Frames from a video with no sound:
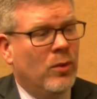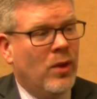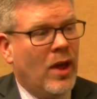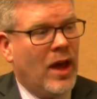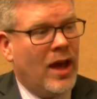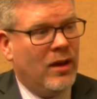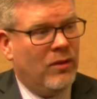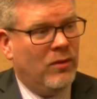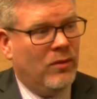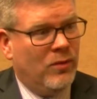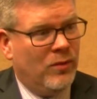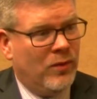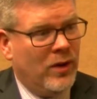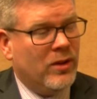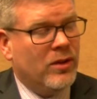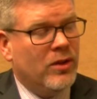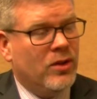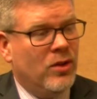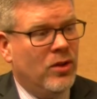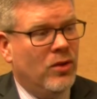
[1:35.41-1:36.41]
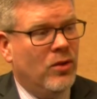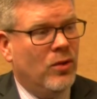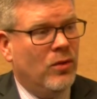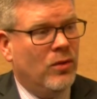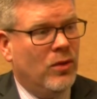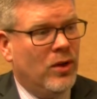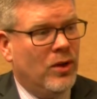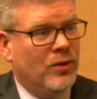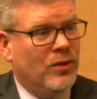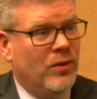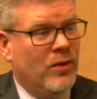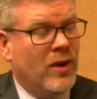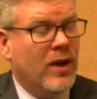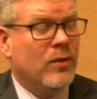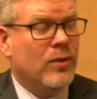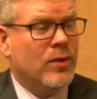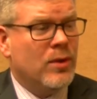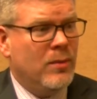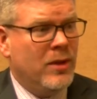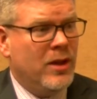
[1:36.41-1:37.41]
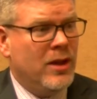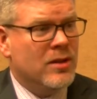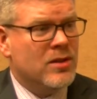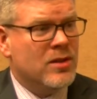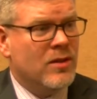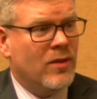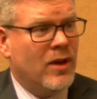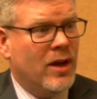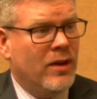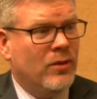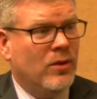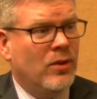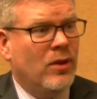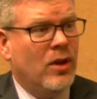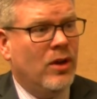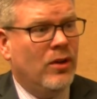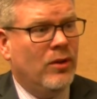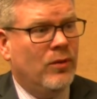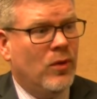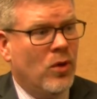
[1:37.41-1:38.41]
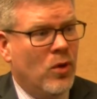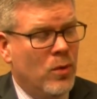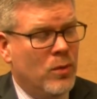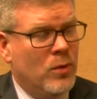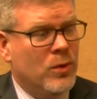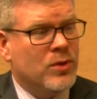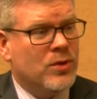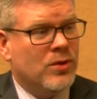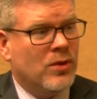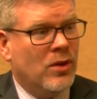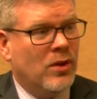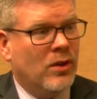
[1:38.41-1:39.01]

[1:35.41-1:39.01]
had fairly good overall survival, with a median survival of almost